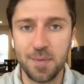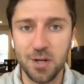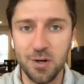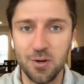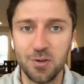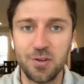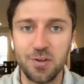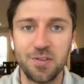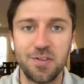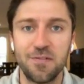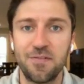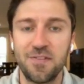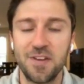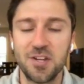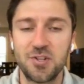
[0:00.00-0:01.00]
build the
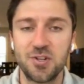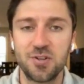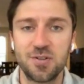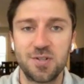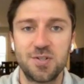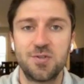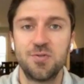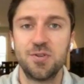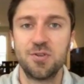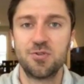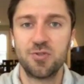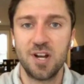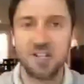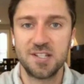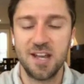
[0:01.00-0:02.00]
features to
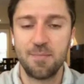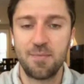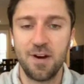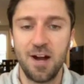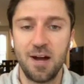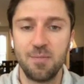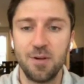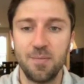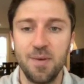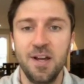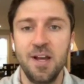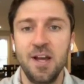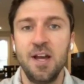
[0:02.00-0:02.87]
address that problem.